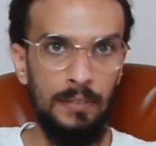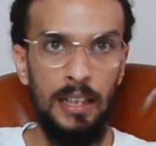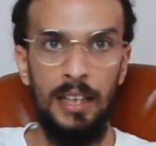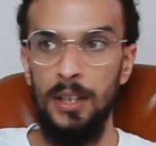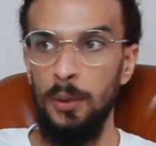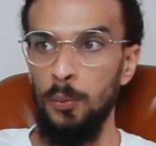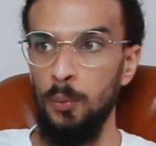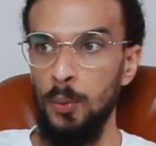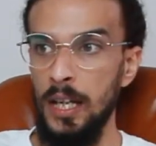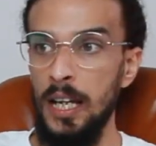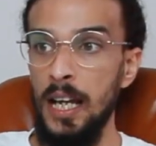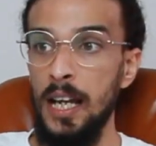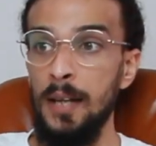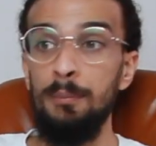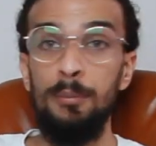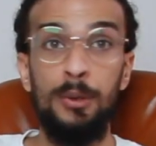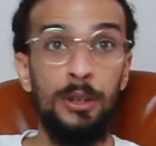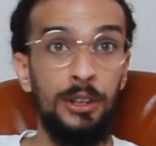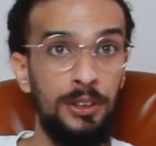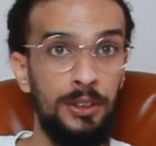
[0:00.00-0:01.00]
in a way
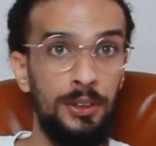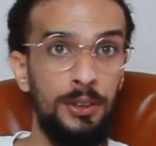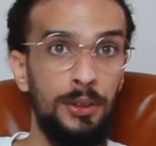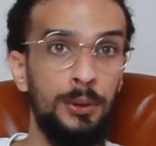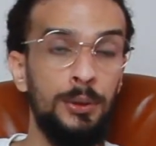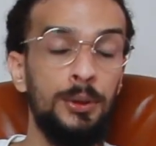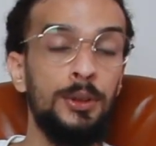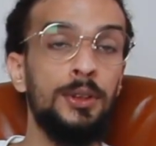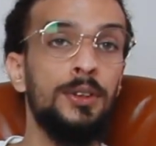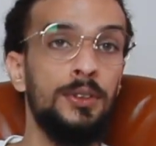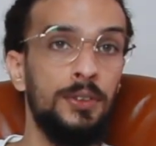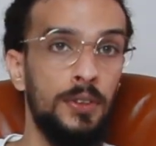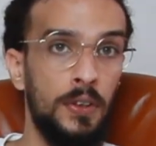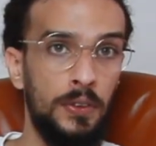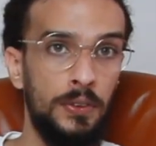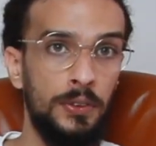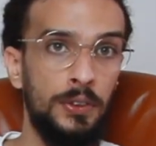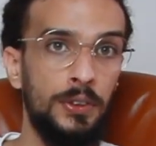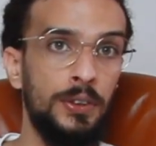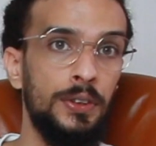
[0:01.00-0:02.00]
and produce
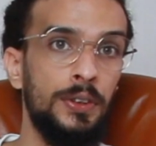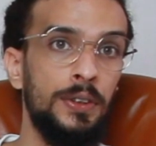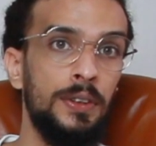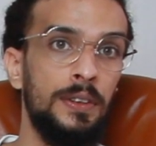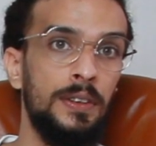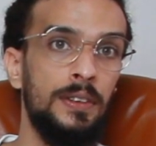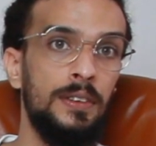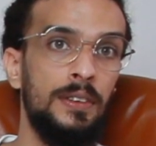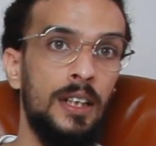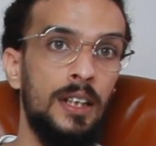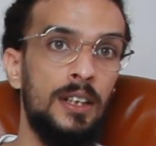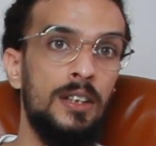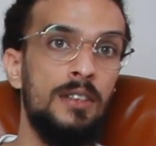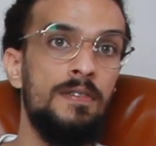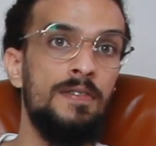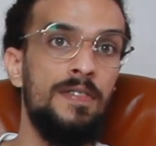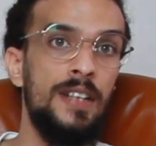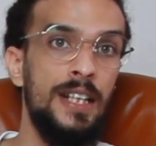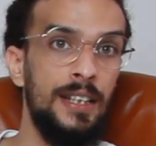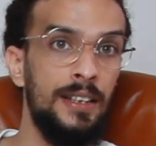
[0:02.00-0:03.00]
notion that
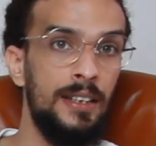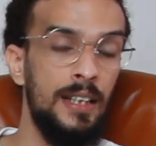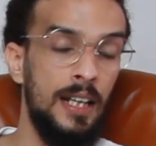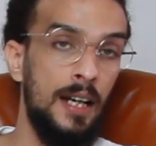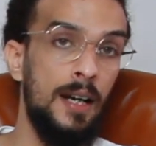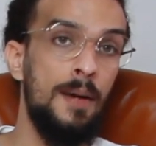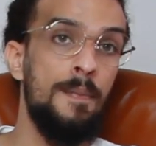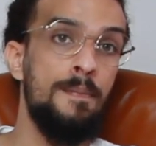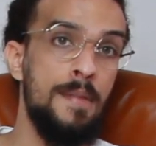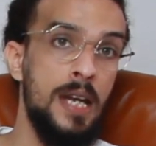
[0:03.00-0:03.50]
convey that,